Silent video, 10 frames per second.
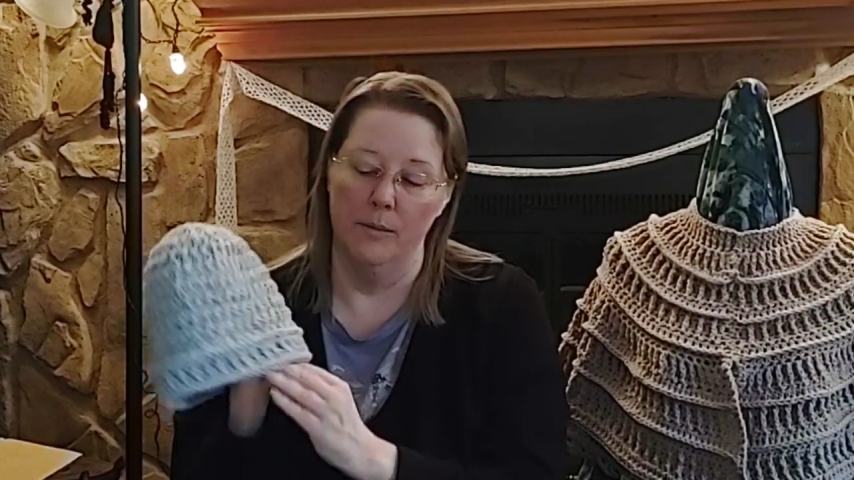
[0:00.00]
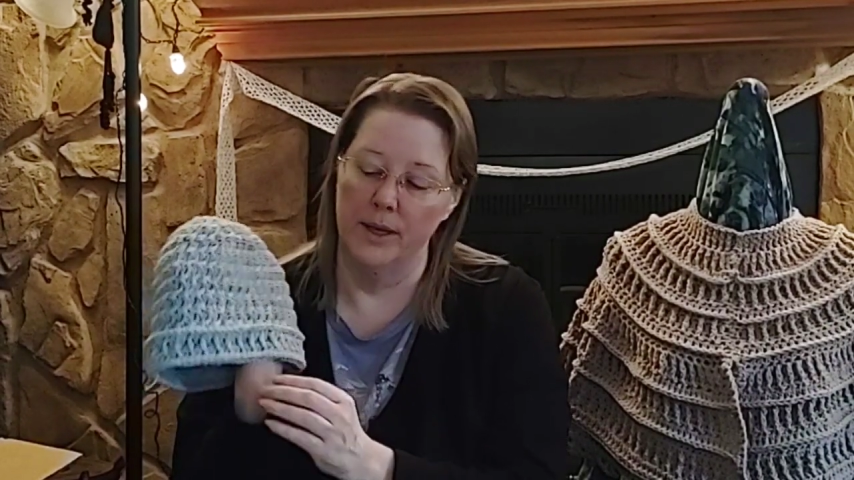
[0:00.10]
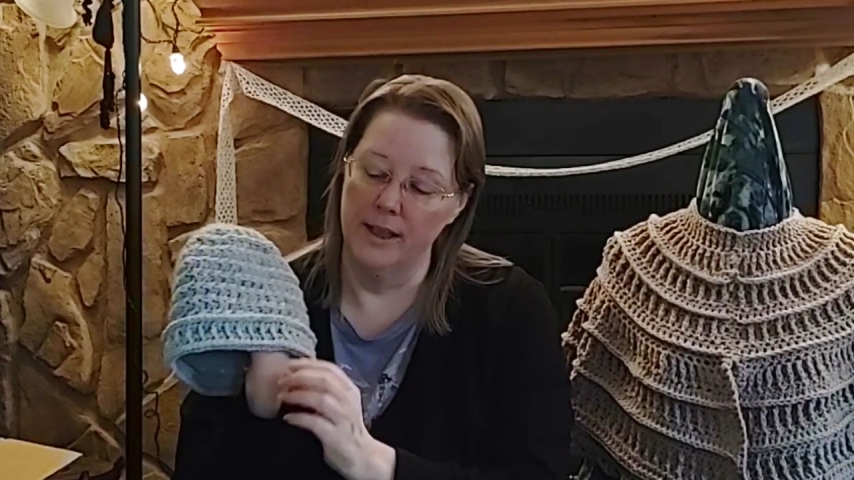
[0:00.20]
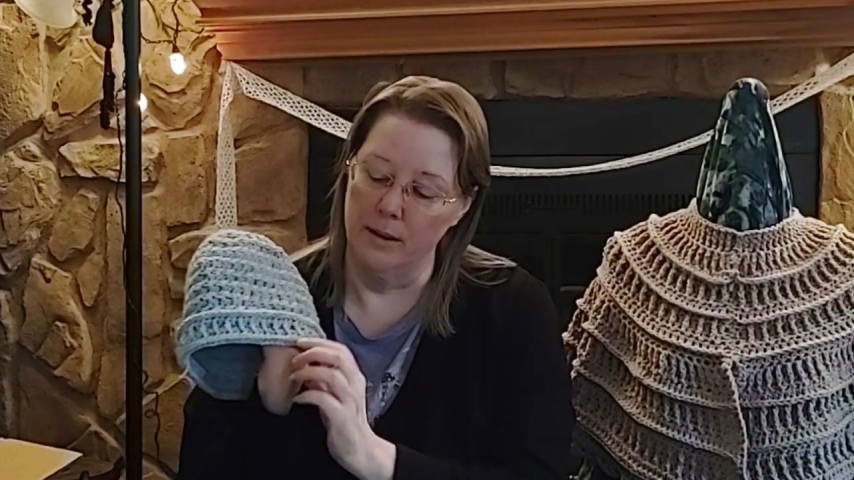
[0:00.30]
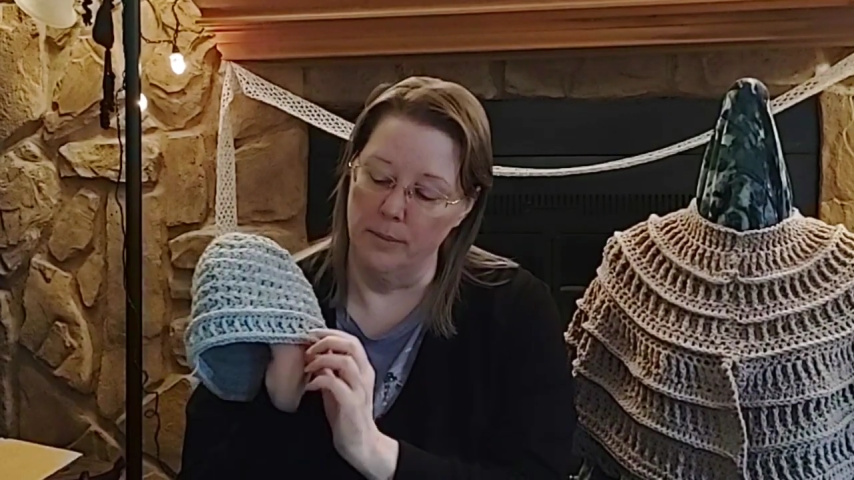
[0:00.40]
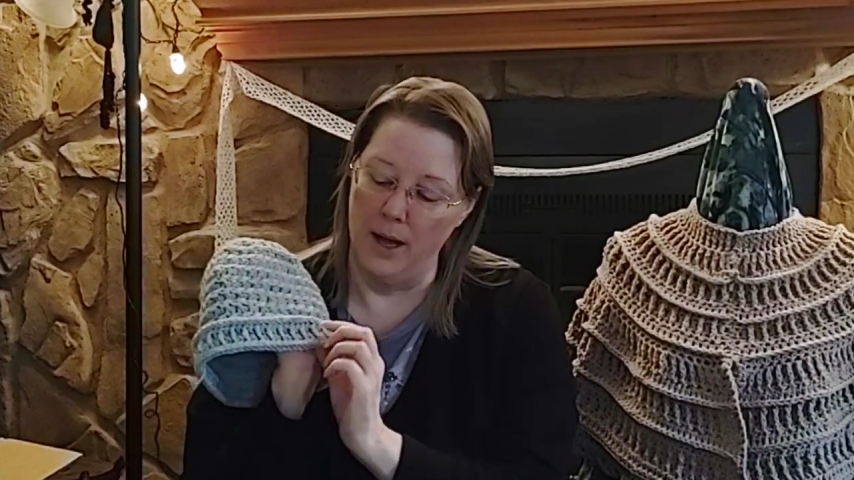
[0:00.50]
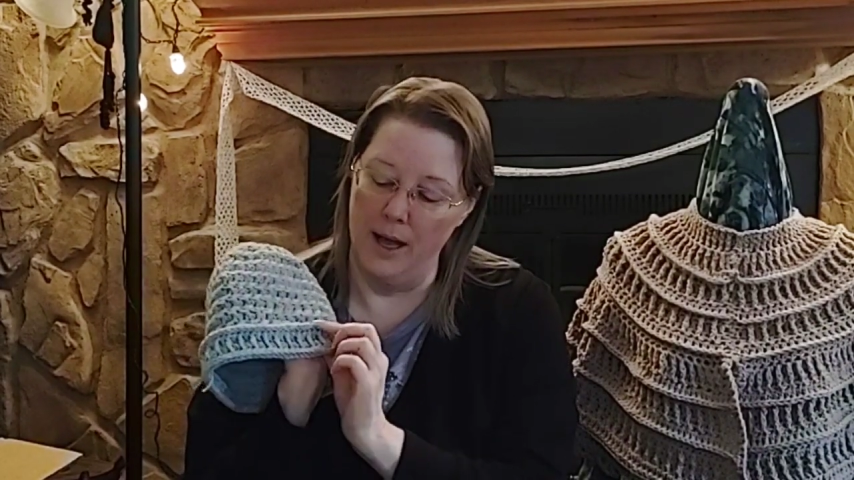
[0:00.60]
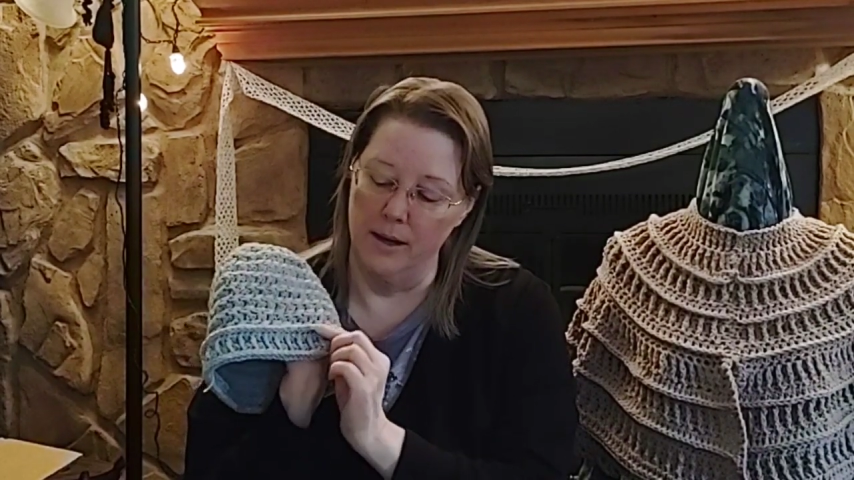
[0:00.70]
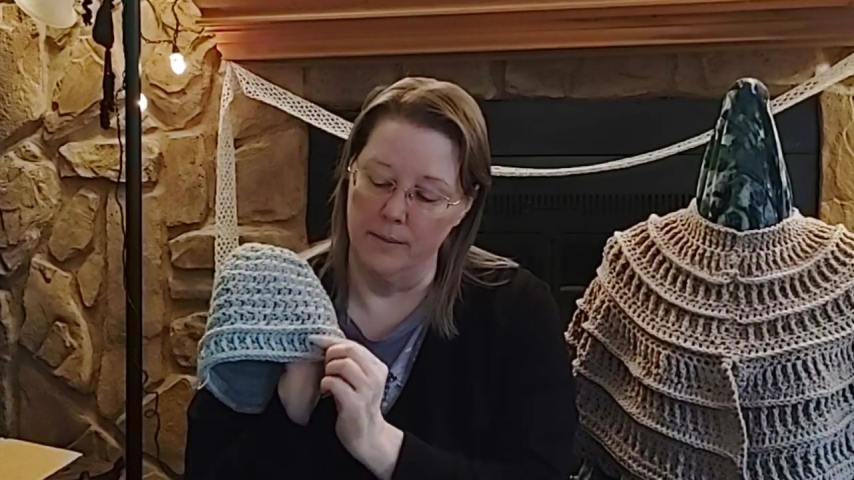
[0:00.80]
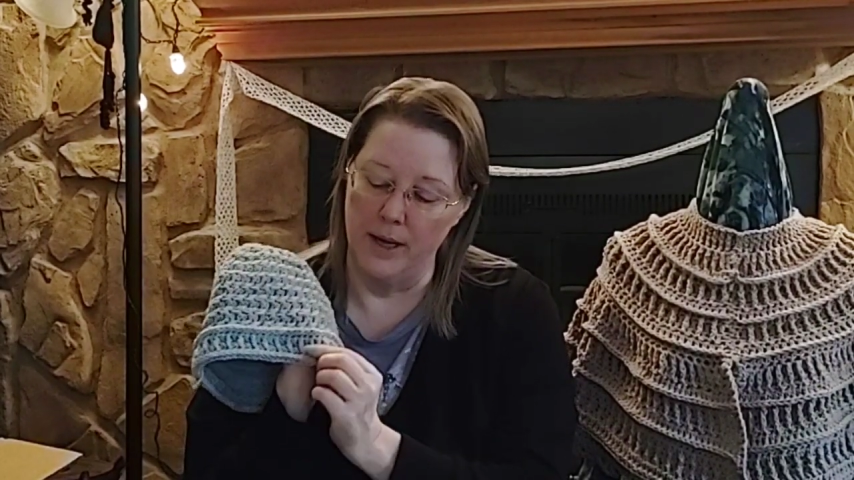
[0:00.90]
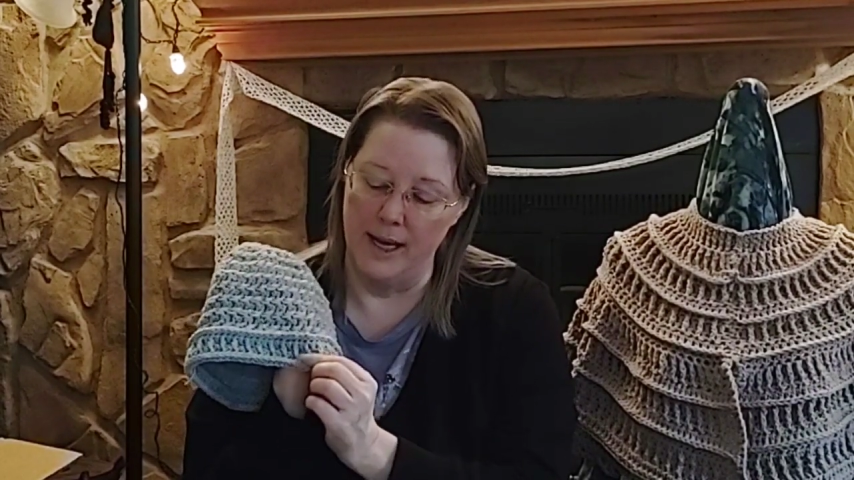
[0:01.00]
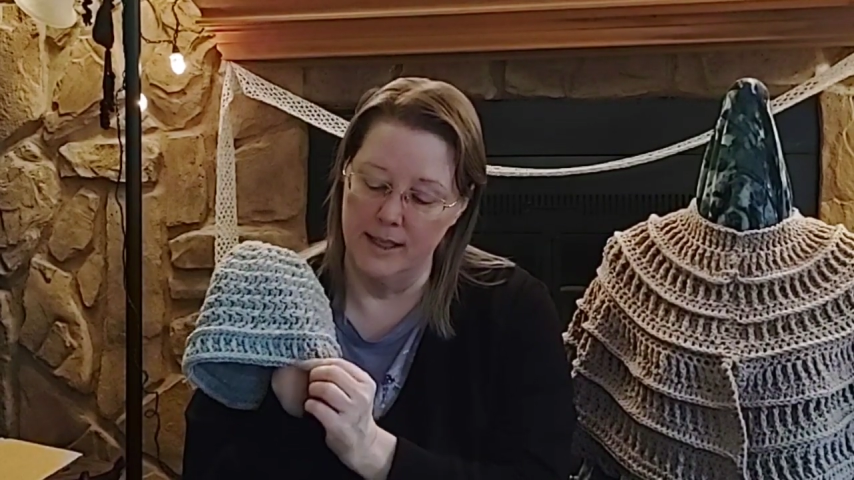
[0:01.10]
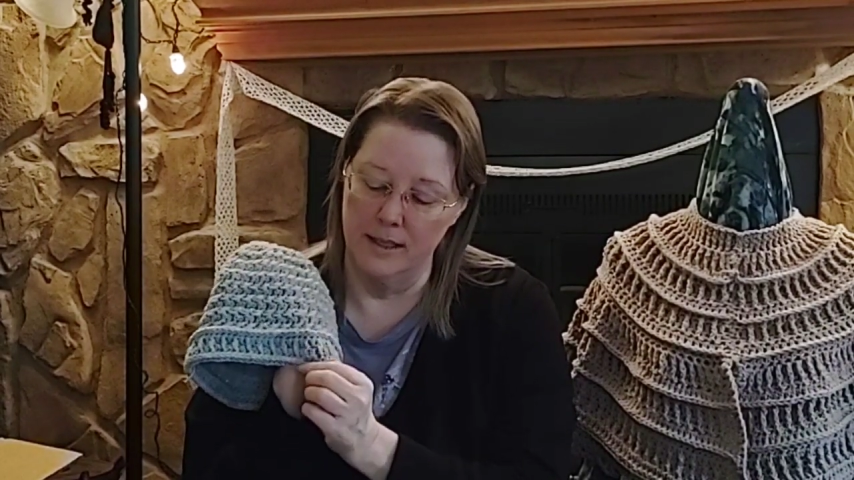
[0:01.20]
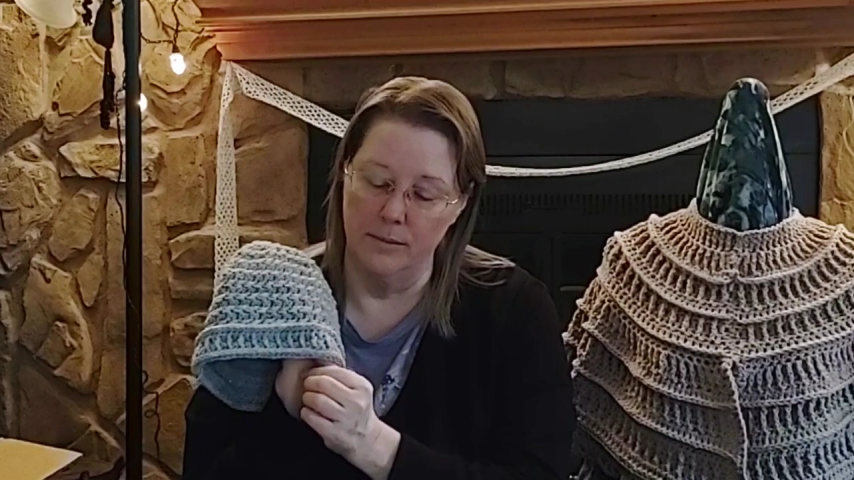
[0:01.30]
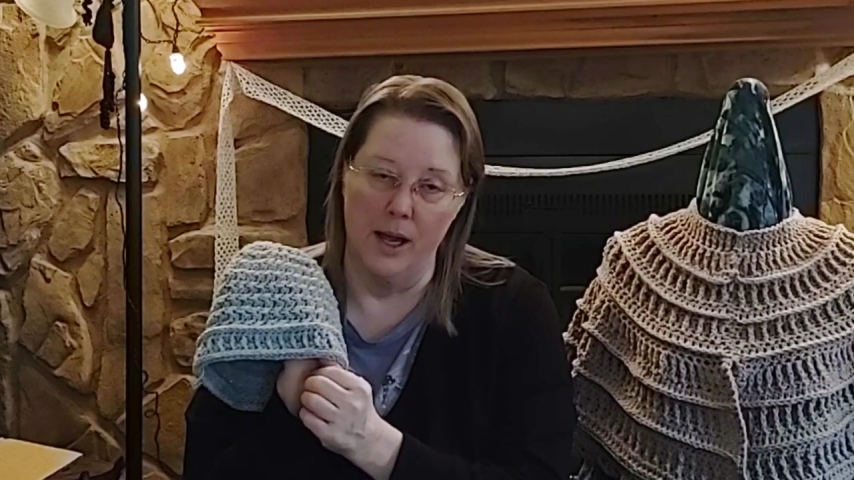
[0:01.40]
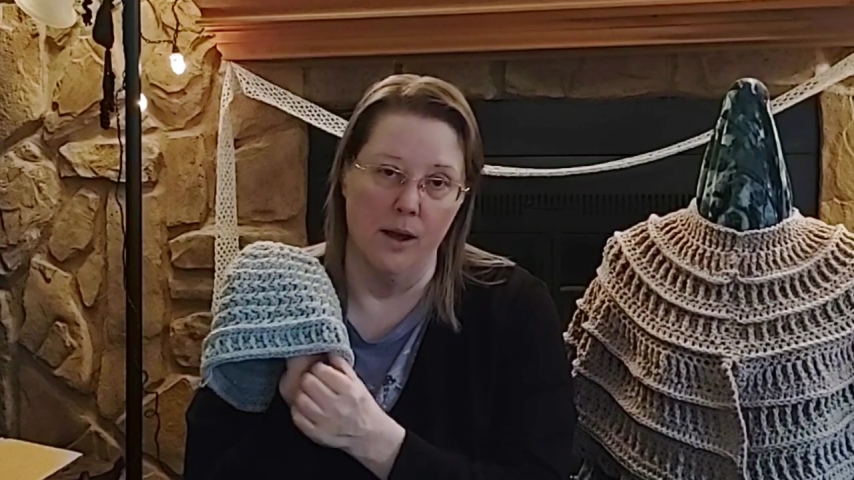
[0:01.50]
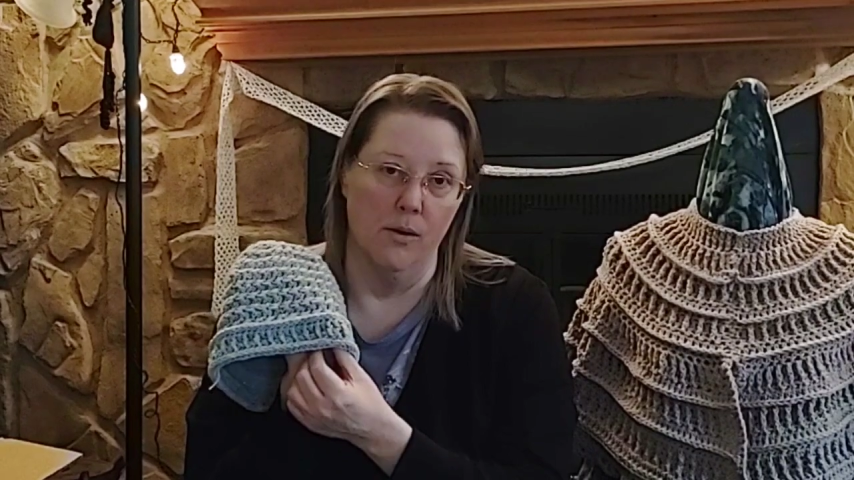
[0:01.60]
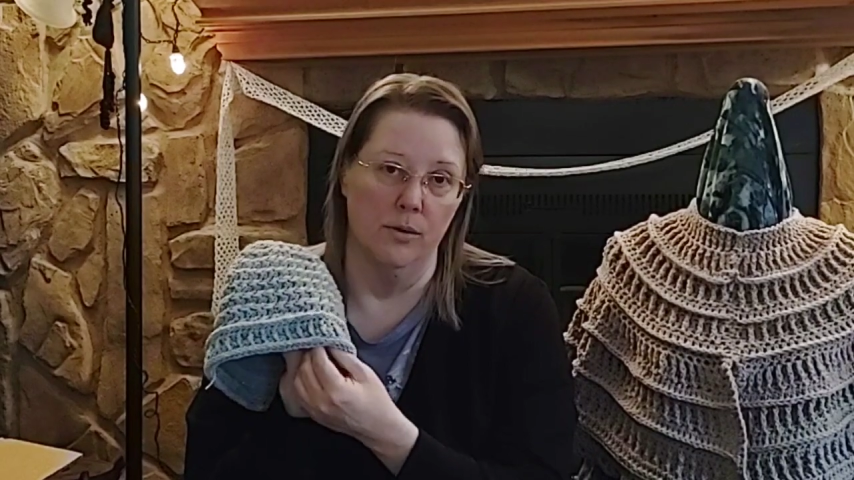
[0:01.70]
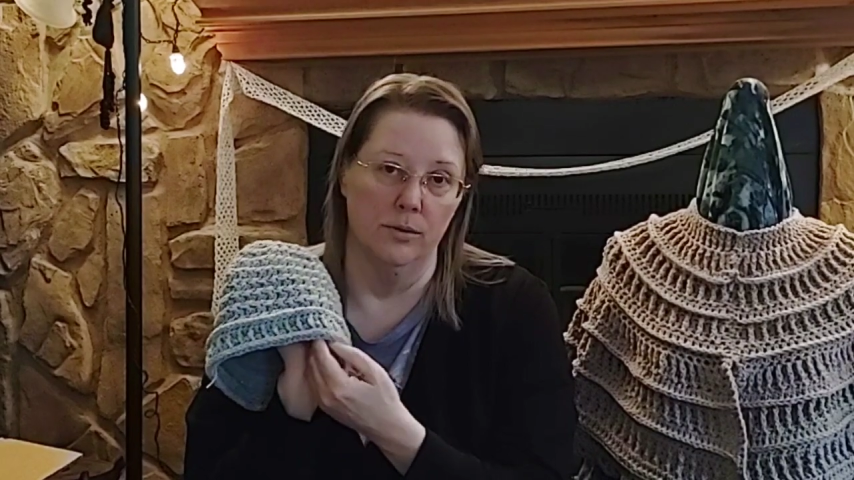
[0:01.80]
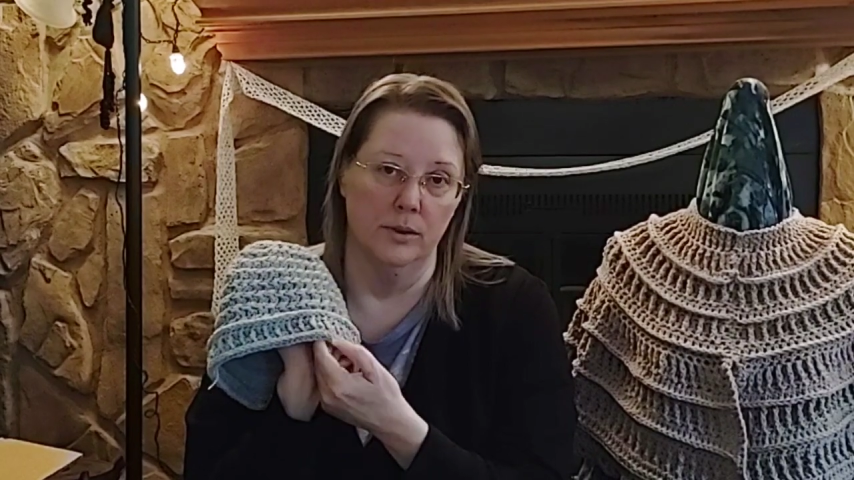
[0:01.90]
But at the bottom, I did my
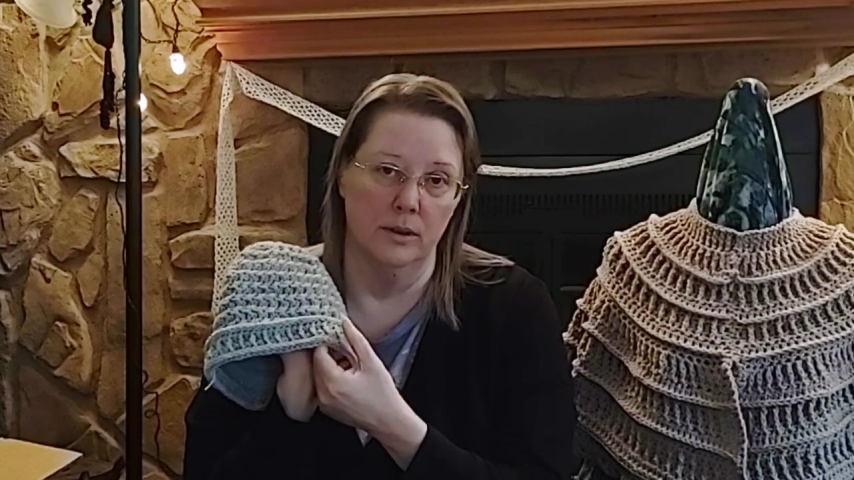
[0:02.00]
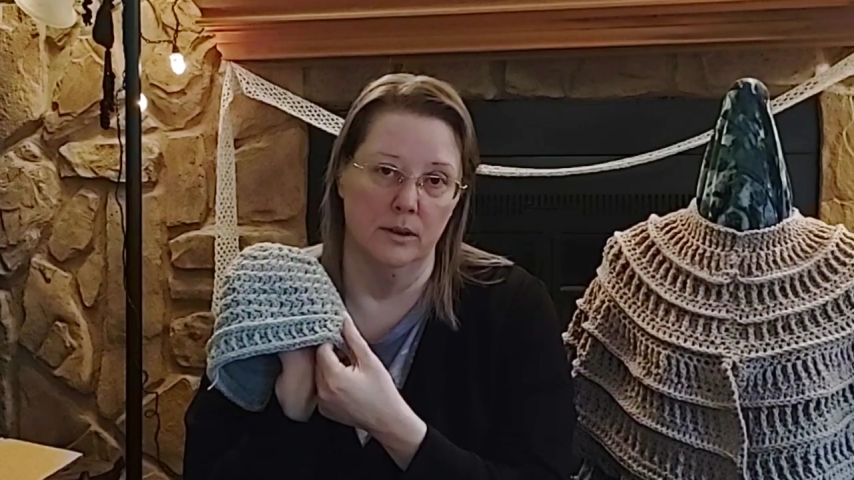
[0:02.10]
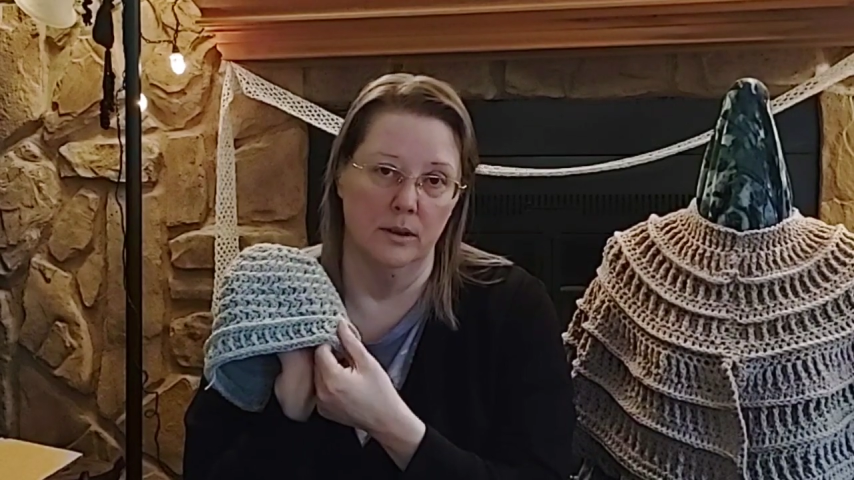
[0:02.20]
own